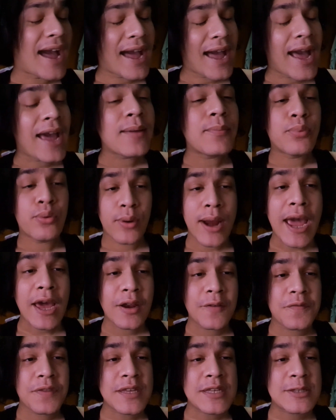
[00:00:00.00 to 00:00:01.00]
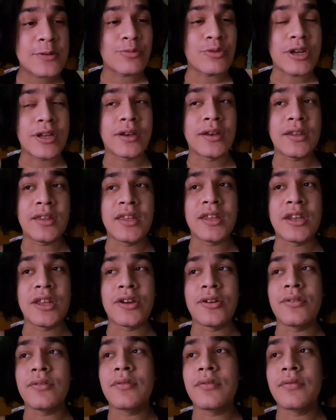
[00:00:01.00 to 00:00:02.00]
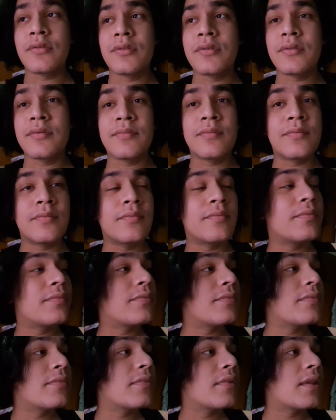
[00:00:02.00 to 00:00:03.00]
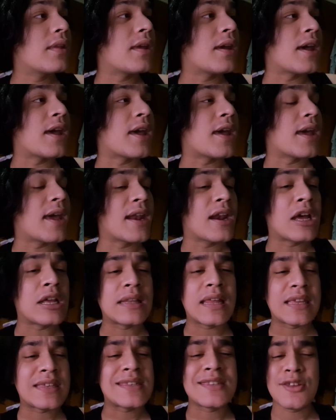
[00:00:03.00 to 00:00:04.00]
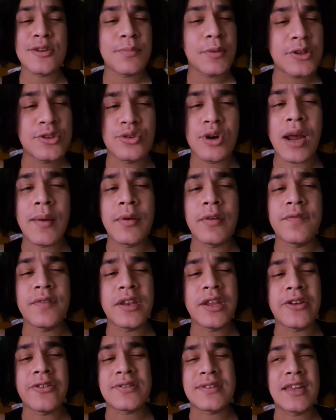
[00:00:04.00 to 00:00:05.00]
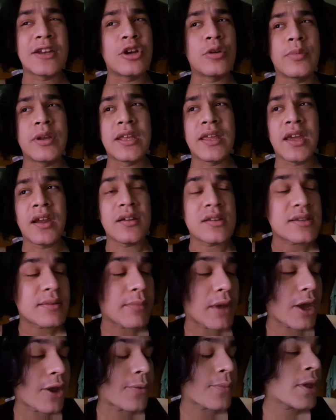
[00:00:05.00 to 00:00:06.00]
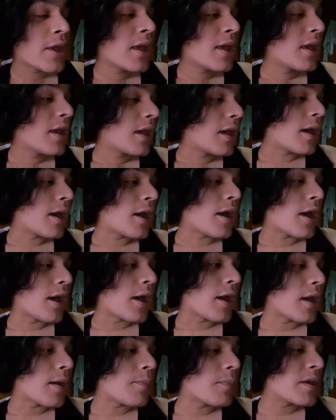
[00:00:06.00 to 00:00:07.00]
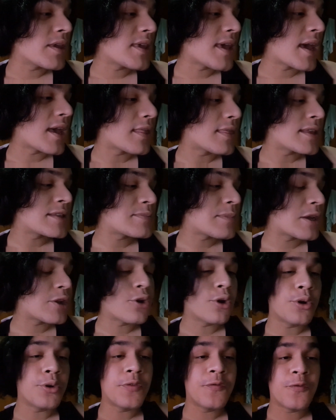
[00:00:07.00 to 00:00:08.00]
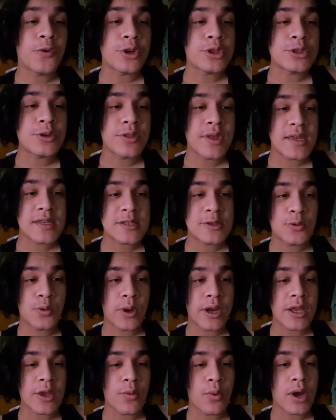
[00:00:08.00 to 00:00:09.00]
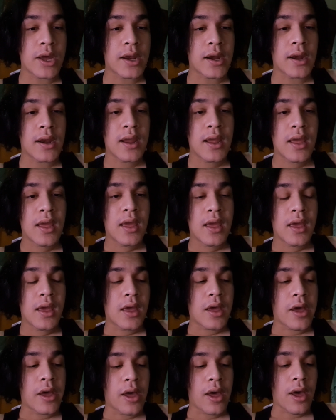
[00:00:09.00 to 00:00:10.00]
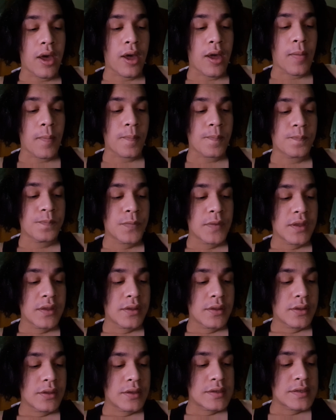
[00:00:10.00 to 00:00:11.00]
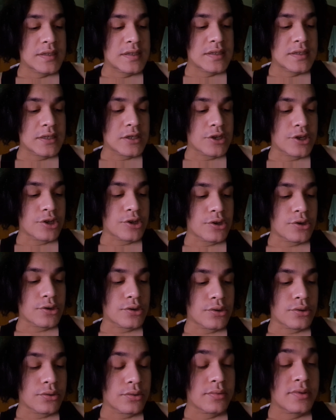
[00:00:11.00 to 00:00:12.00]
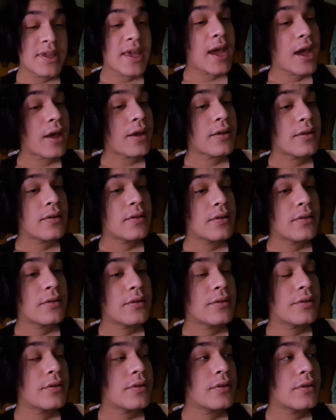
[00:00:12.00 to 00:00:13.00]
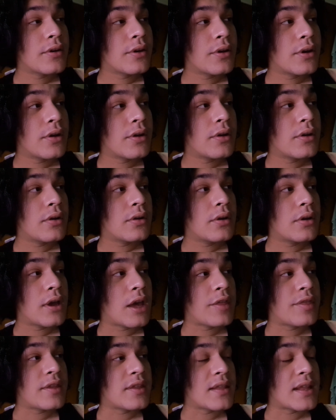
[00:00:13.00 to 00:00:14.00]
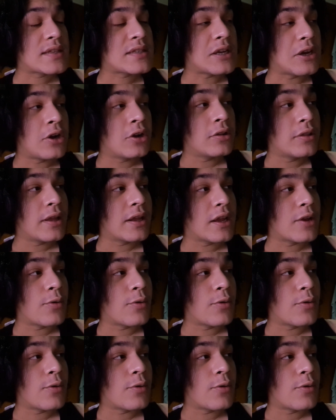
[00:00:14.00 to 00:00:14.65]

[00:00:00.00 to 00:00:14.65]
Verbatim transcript: I'm proud of this one, you know, uh, and not like stupid drama videos that nobody cares about. Uh, but yeah, that's my goal for 2021. Um, so yeah, I think that's all that I